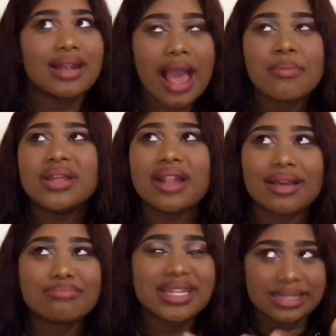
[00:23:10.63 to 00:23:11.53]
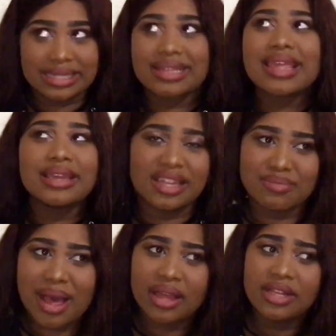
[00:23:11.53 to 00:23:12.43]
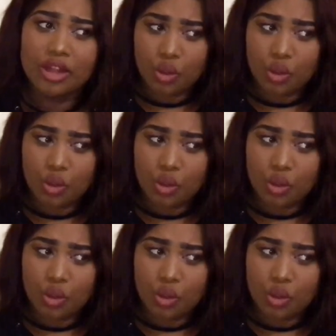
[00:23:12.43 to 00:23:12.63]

I mean, like, then you think, but